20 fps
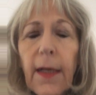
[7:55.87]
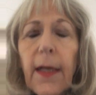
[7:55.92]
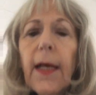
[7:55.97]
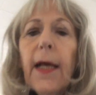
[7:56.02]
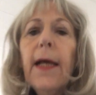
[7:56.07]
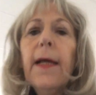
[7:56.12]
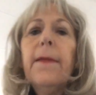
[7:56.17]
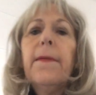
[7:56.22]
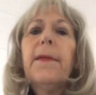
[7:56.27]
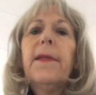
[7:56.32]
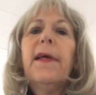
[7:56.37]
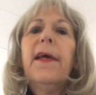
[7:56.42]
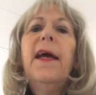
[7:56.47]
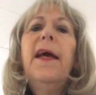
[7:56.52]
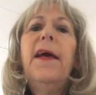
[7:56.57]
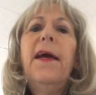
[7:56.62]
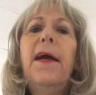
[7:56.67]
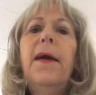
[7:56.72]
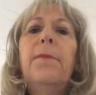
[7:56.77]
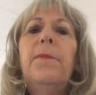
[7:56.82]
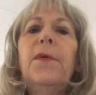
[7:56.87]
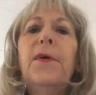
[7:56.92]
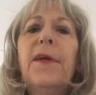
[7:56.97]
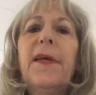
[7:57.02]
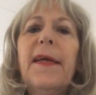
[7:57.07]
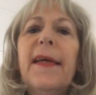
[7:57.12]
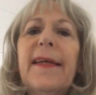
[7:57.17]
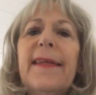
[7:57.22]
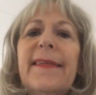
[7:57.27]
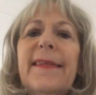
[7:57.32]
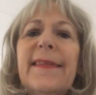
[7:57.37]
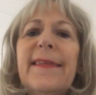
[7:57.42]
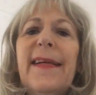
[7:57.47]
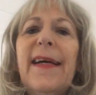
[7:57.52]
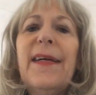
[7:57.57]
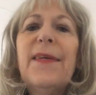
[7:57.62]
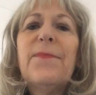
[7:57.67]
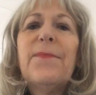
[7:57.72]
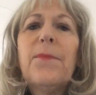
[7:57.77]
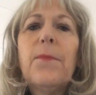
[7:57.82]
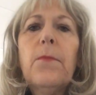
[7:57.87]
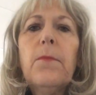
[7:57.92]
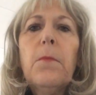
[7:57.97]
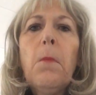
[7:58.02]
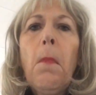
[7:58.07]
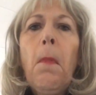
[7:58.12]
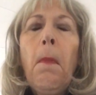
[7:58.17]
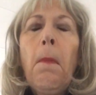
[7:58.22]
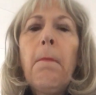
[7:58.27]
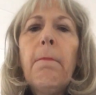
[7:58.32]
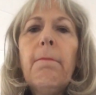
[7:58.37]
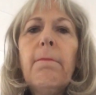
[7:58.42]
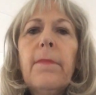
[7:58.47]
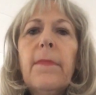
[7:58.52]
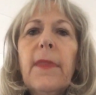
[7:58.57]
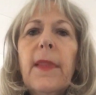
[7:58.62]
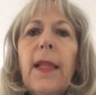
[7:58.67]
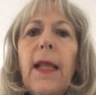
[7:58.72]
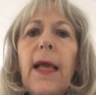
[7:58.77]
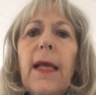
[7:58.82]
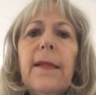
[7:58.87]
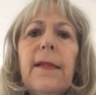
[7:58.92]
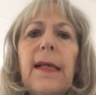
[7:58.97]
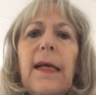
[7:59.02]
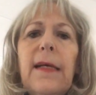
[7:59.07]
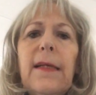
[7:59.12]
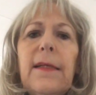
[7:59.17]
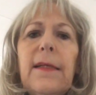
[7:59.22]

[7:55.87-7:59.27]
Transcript: And I'm looking at the time. And